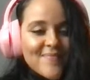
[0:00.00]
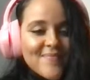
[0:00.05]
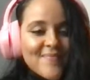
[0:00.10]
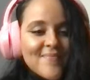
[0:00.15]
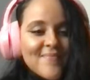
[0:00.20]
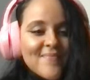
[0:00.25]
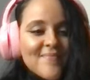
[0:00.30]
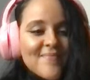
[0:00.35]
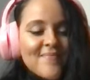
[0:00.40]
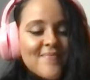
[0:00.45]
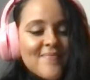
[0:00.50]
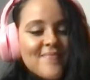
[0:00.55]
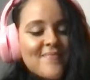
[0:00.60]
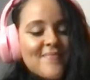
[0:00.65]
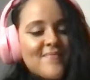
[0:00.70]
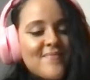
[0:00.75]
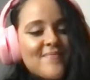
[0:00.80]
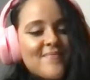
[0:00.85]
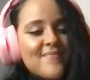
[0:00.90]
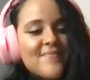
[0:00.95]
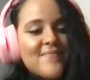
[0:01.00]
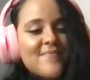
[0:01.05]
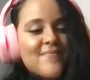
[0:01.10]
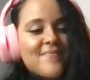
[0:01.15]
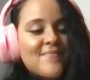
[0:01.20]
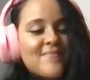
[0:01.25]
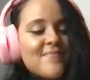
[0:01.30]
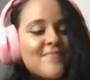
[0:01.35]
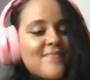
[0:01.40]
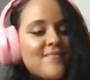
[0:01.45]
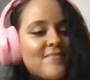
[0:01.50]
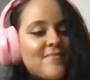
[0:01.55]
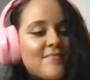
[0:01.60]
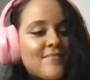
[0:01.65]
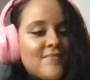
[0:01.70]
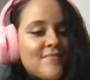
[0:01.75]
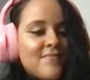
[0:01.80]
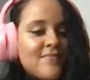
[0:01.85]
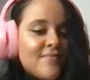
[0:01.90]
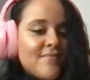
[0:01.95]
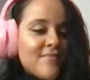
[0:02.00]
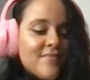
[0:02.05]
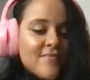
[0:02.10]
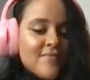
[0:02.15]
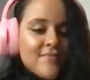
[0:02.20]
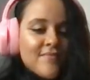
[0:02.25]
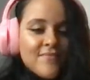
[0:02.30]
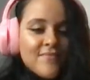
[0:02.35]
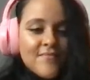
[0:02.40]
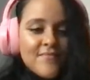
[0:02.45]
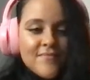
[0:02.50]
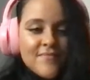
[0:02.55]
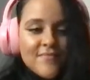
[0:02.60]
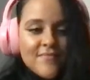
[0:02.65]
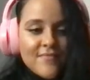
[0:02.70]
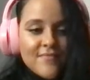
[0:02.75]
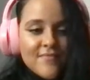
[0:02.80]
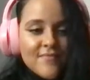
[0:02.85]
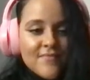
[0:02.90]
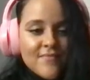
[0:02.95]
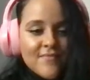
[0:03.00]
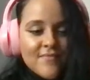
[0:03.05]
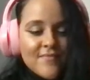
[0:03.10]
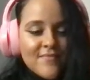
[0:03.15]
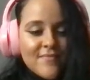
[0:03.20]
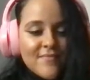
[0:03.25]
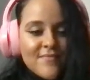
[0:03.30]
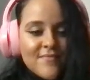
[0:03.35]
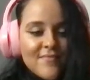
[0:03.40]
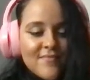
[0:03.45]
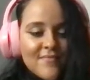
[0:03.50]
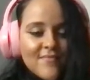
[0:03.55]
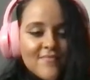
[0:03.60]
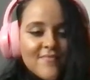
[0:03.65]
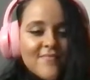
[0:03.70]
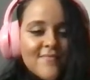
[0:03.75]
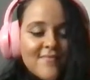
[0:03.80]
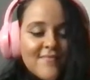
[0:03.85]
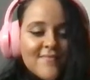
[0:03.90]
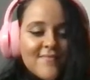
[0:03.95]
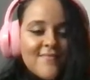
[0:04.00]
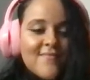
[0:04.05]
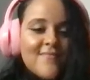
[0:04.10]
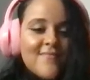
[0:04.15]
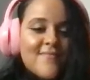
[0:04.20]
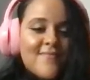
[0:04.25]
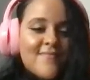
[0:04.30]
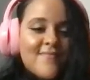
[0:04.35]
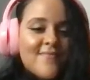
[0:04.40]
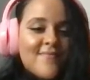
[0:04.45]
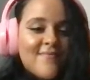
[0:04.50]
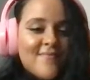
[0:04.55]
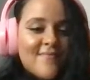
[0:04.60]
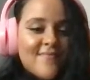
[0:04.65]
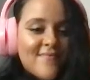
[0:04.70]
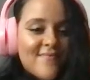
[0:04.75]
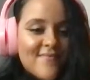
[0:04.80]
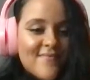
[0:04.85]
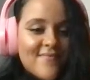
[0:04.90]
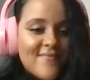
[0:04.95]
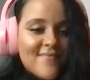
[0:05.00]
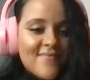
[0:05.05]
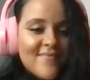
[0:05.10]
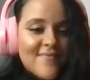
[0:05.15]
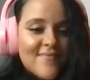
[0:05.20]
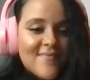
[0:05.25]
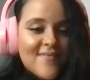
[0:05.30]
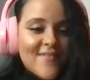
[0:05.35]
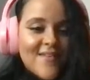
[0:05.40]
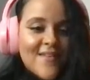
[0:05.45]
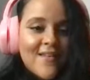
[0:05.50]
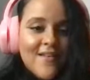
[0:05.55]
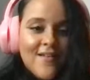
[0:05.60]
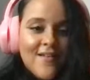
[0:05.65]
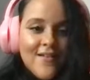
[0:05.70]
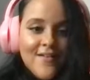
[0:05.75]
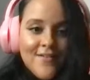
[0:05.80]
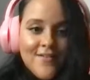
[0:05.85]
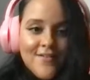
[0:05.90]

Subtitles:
(not speaking)